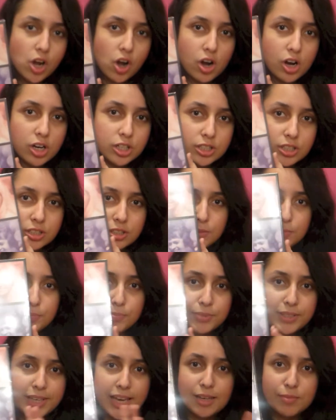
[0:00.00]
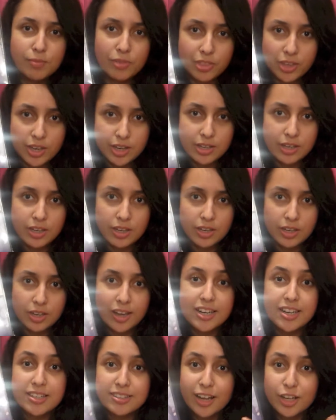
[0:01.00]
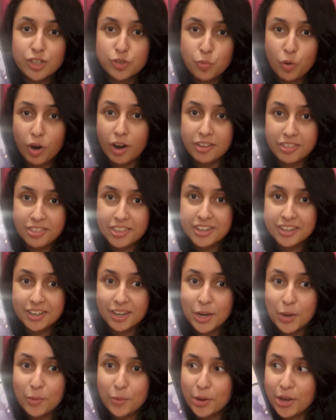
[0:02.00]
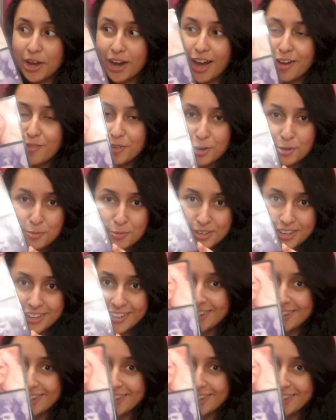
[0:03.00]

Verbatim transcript: card game thing. At least that's what I think anyway. I haven't opened